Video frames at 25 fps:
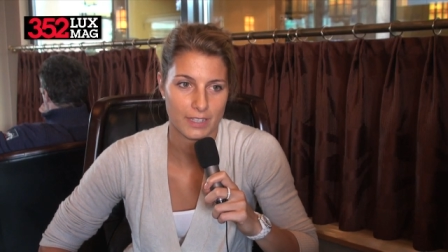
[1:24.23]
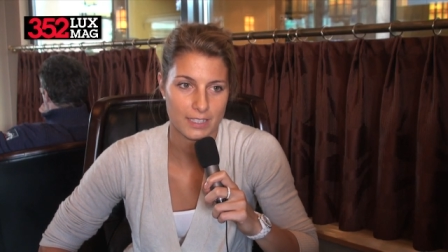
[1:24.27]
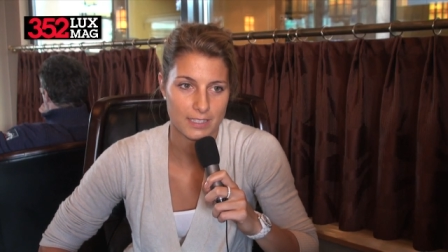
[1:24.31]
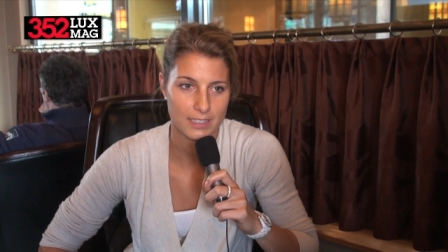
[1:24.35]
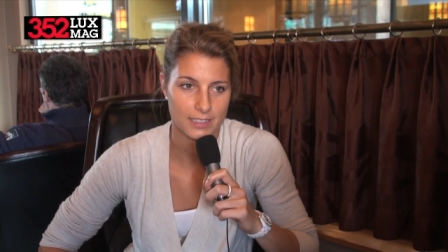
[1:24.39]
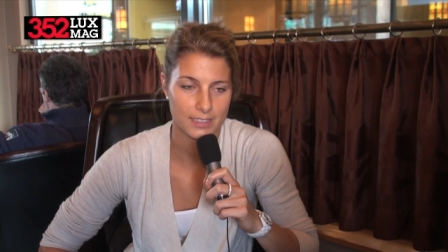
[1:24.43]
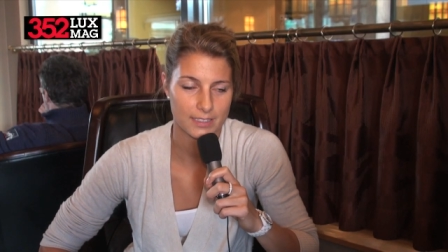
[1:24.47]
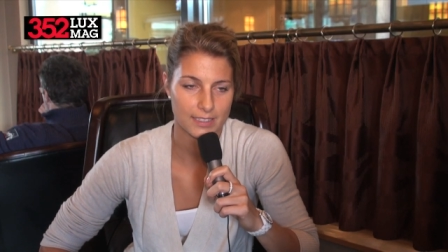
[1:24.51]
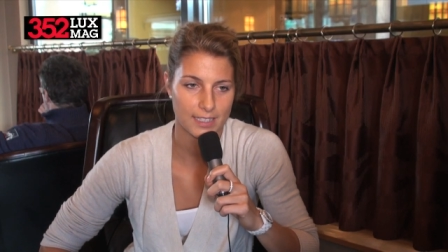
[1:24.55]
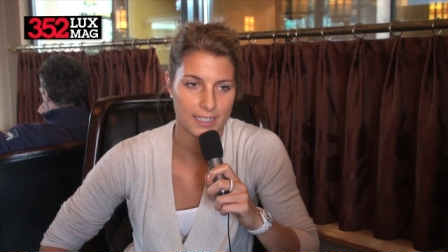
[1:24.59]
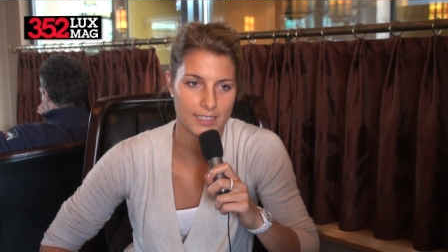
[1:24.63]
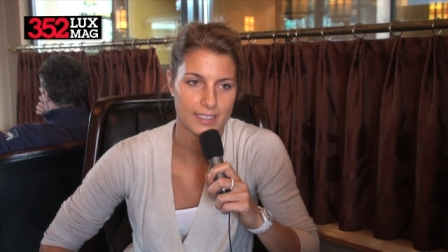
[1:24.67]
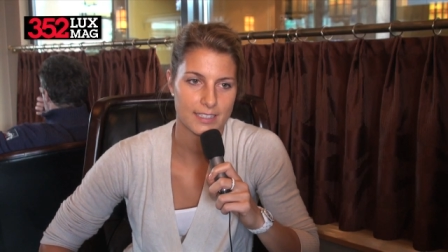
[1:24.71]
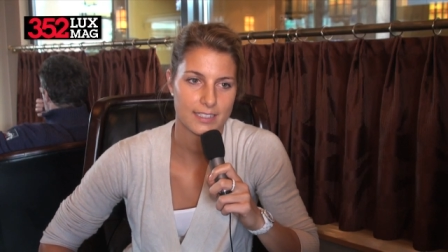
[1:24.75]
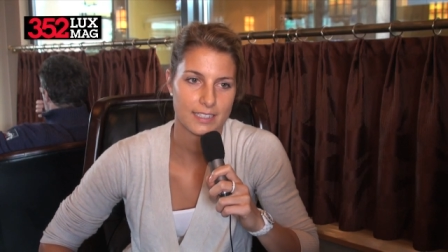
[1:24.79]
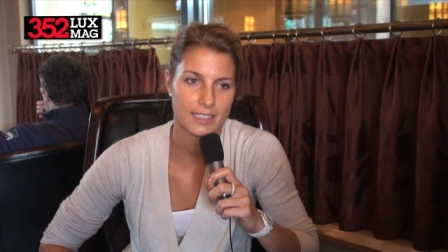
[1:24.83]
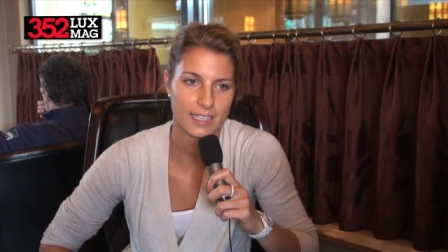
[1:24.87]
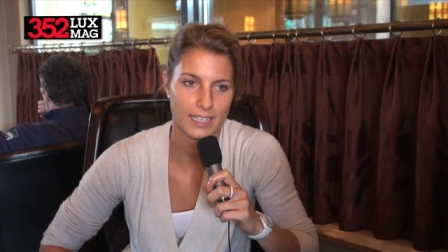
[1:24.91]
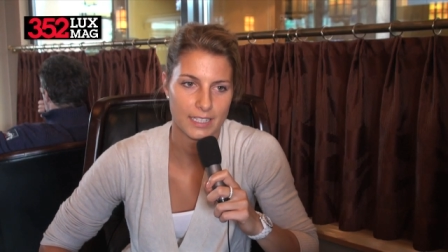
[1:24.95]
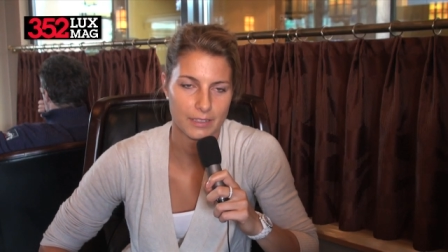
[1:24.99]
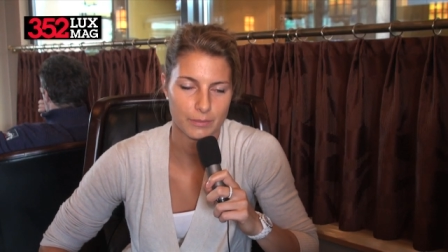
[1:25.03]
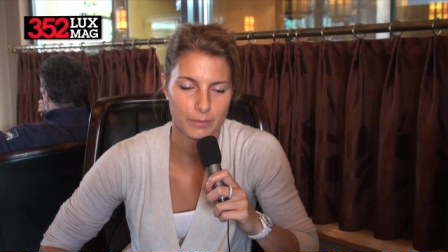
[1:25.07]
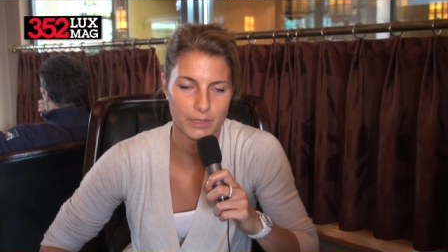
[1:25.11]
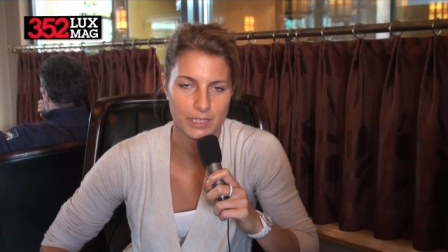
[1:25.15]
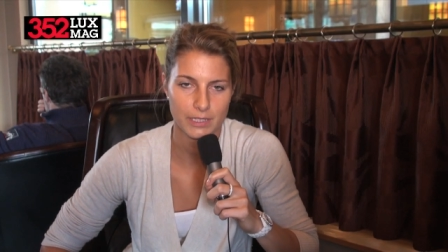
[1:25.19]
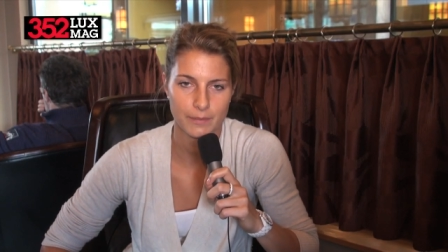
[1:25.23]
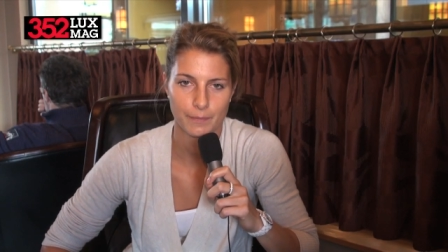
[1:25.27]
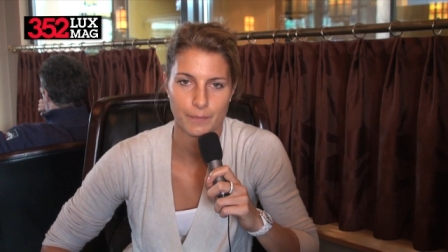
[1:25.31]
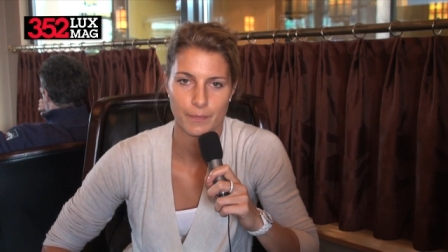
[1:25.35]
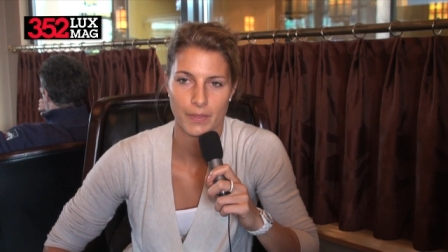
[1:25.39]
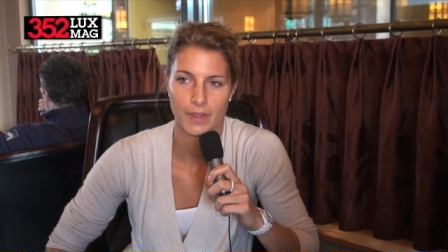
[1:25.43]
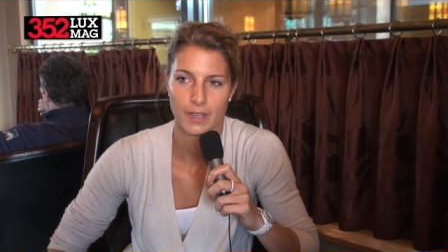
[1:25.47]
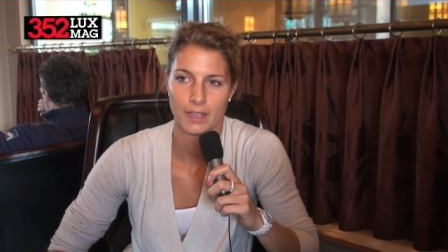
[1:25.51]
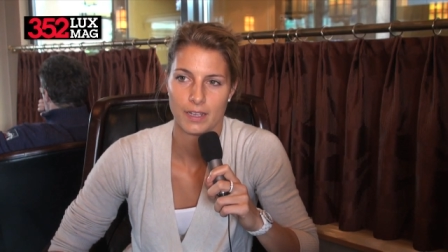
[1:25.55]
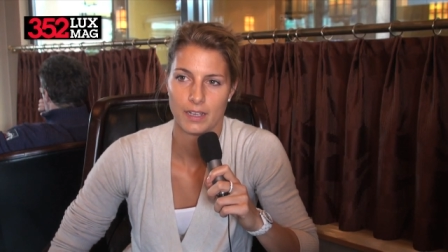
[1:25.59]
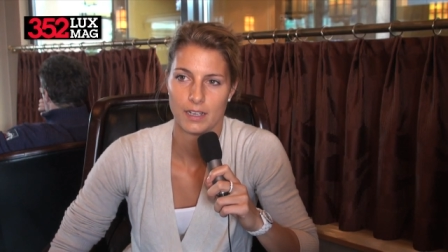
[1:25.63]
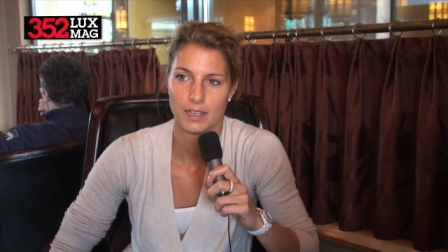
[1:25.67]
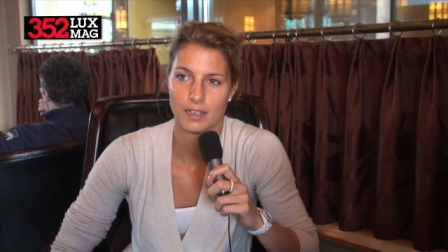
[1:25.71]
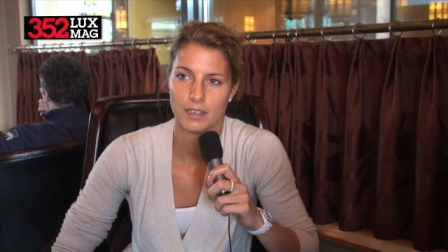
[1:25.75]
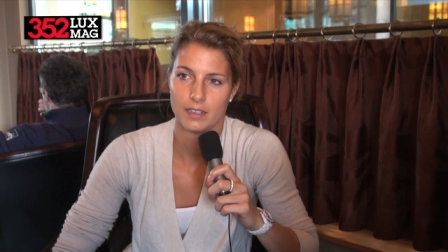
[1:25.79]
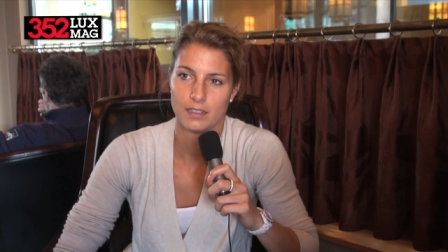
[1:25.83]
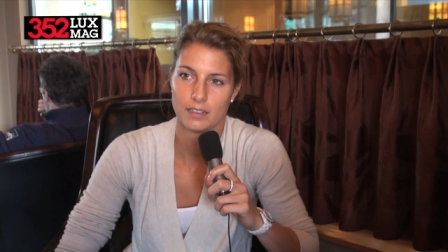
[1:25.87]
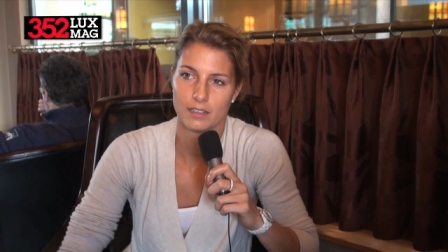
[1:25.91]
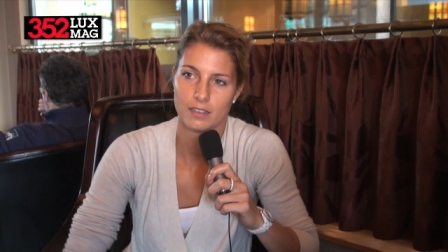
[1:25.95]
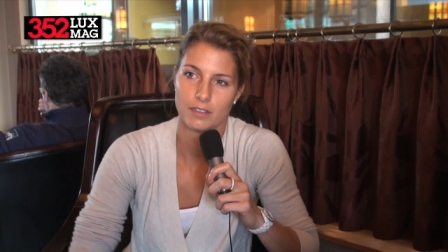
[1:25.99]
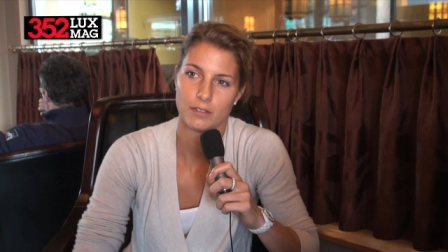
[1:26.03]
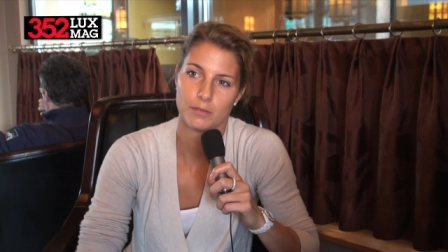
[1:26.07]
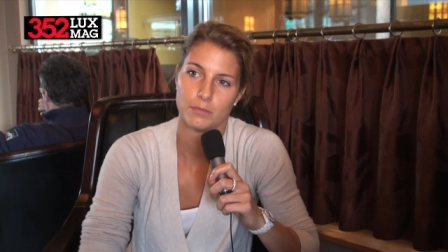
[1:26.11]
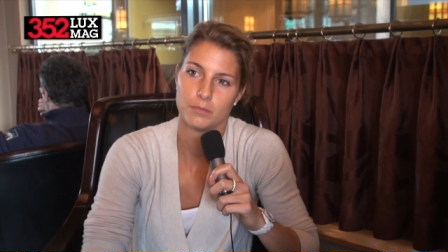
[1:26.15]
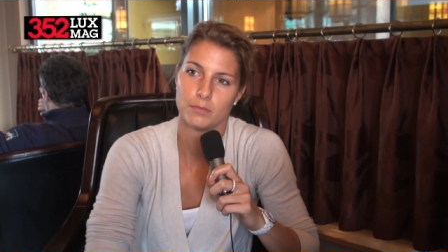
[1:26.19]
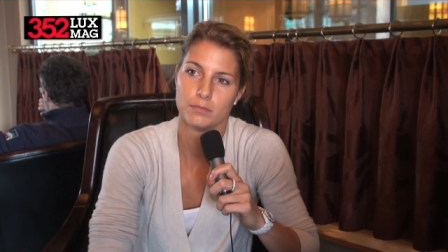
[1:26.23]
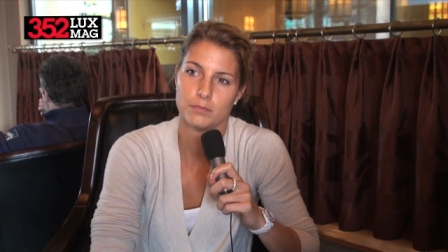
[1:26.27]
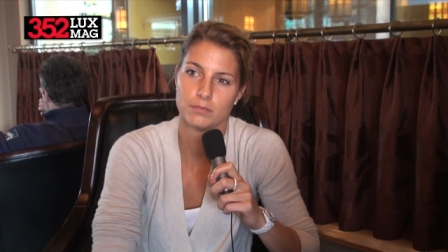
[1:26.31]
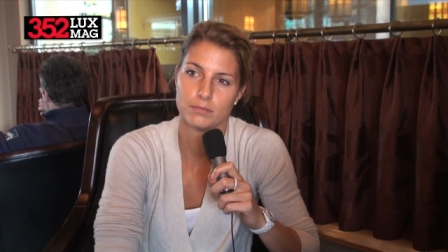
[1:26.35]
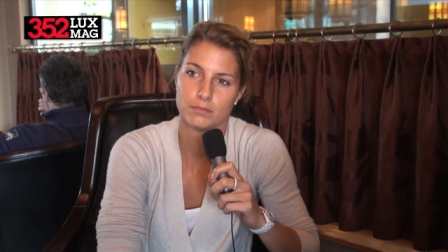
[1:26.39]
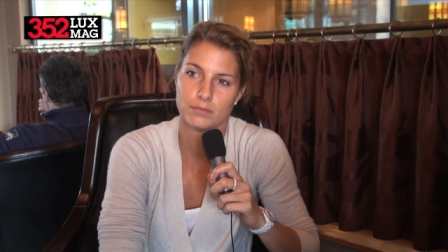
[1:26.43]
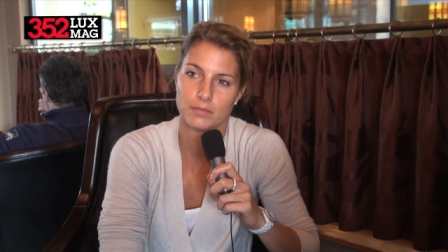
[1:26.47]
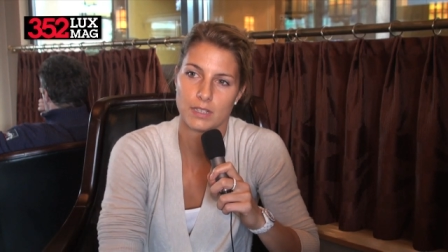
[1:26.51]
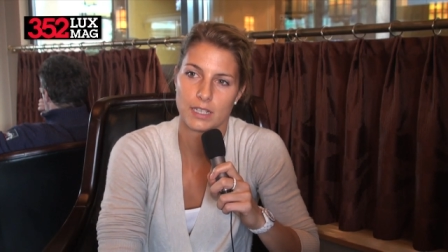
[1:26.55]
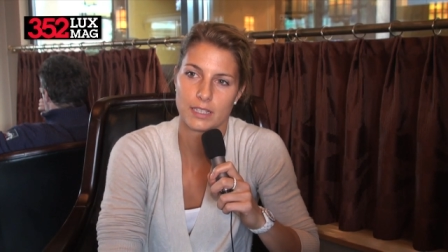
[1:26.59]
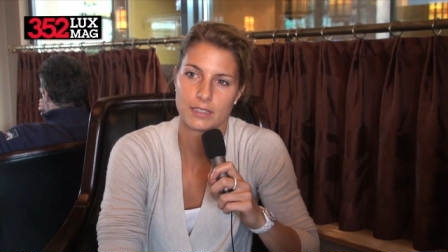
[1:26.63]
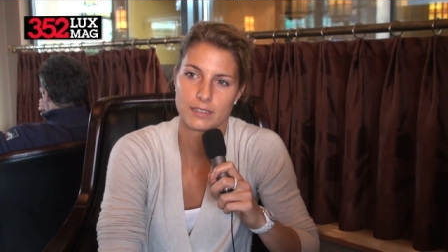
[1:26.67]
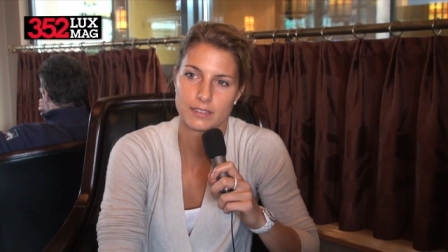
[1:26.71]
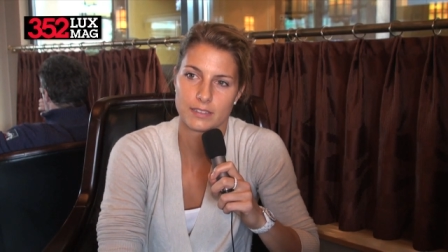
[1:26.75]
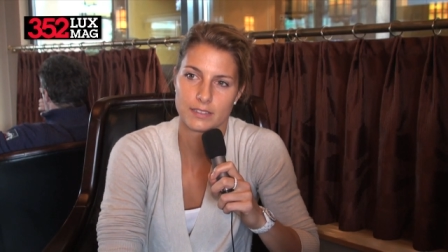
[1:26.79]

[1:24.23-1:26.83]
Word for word: Waske Tennis Academy, um,